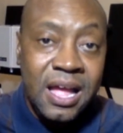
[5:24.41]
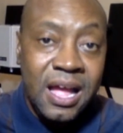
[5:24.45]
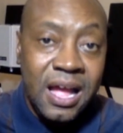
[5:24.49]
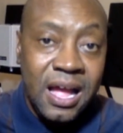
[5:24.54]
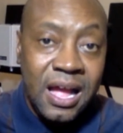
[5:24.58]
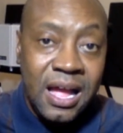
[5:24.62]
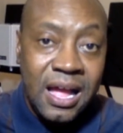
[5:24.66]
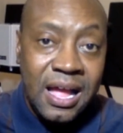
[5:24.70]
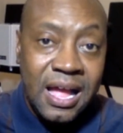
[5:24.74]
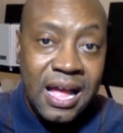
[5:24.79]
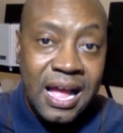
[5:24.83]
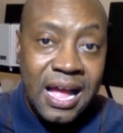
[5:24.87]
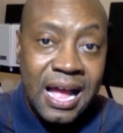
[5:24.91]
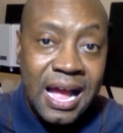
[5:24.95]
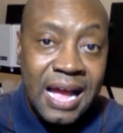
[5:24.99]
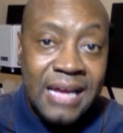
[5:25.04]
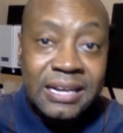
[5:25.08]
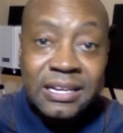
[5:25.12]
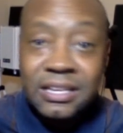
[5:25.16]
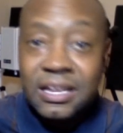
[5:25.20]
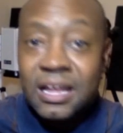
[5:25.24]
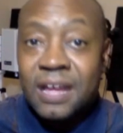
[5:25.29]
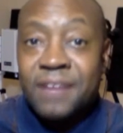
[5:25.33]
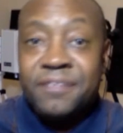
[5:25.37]
I'd
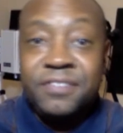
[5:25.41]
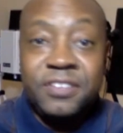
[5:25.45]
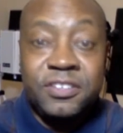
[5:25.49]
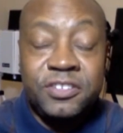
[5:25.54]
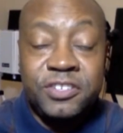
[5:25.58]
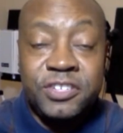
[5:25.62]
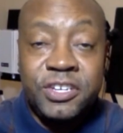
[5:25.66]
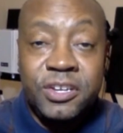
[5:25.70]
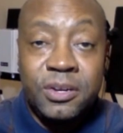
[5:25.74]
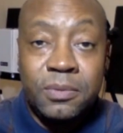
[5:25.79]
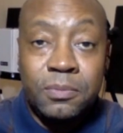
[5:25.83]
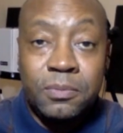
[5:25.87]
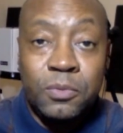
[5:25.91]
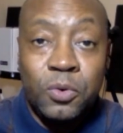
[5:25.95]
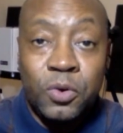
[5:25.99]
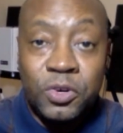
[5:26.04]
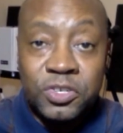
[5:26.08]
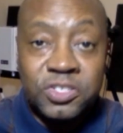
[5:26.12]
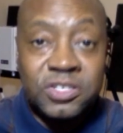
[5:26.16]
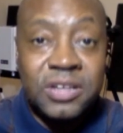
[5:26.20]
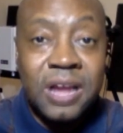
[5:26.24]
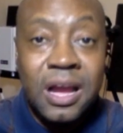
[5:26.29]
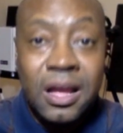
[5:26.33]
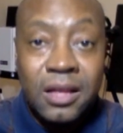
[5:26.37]
love to see more
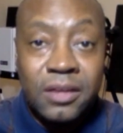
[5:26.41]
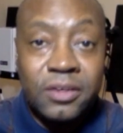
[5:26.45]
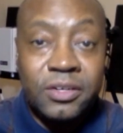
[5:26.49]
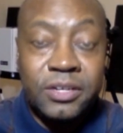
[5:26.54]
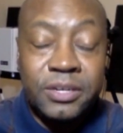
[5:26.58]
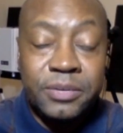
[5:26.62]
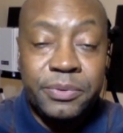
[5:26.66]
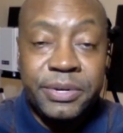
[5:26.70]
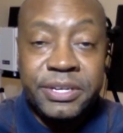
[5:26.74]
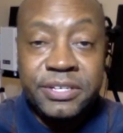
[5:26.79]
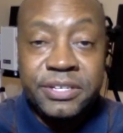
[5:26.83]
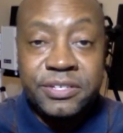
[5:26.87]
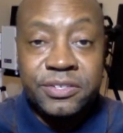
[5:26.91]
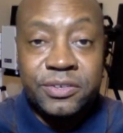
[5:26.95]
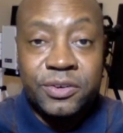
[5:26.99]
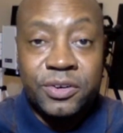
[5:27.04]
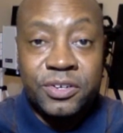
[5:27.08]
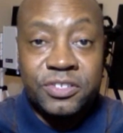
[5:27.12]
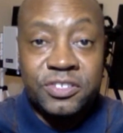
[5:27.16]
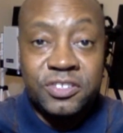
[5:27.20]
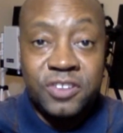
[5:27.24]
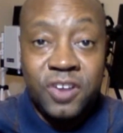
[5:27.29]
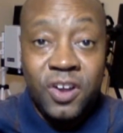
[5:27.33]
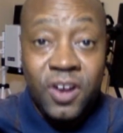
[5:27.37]
scholarly
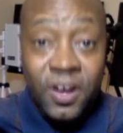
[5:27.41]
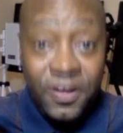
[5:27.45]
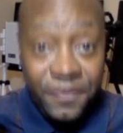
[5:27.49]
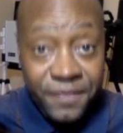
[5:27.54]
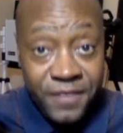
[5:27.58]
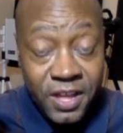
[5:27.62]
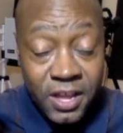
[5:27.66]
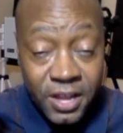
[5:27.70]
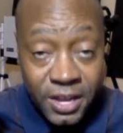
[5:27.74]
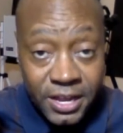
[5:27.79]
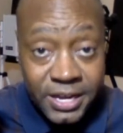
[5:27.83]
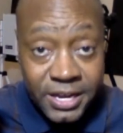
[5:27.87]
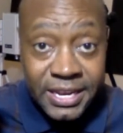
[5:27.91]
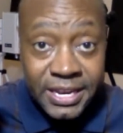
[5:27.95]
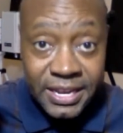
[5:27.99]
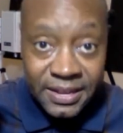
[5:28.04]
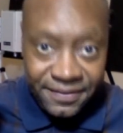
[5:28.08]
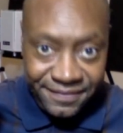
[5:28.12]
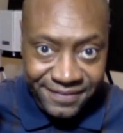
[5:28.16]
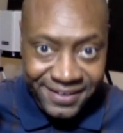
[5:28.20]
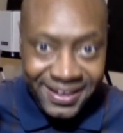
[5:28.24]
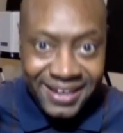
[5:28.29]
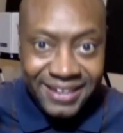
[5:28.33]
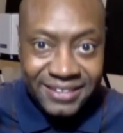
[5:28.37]
research on the hoodie
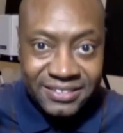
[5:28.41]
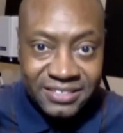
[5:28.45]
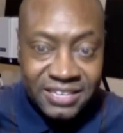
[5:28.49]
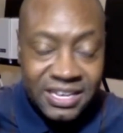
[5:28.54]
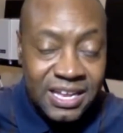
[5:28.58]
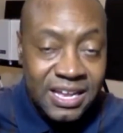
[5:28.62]
effect.